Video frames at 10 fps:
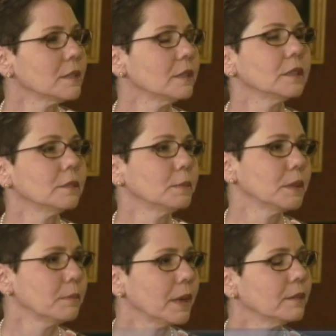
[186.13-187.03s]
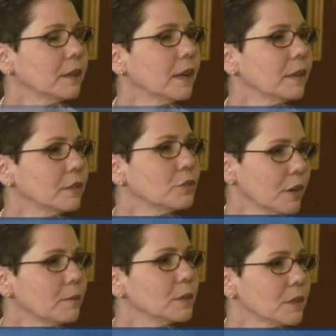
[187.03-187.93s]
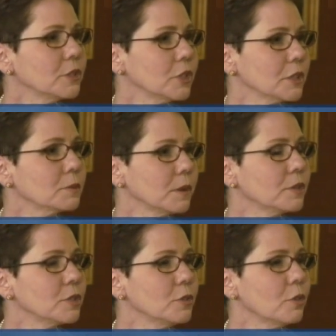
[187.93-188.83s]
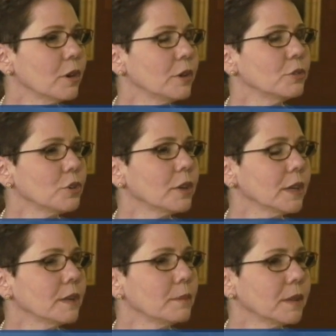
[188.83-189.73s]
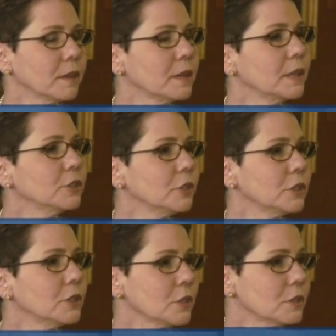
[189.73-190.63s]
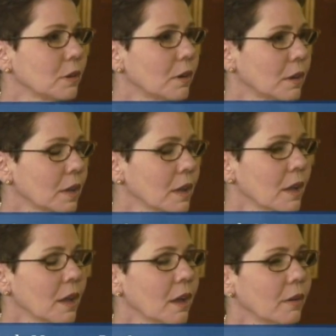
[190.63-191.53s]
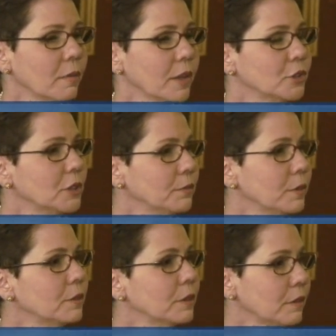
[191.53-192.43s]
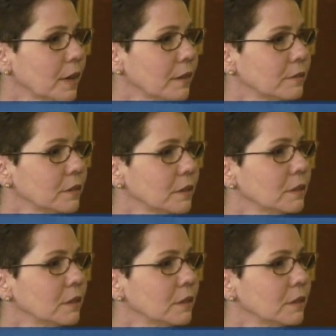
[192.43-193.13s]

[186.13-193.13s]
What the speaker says: us a little bit about that, the traumas that she experienced? You're talking about the things she saw that she photographed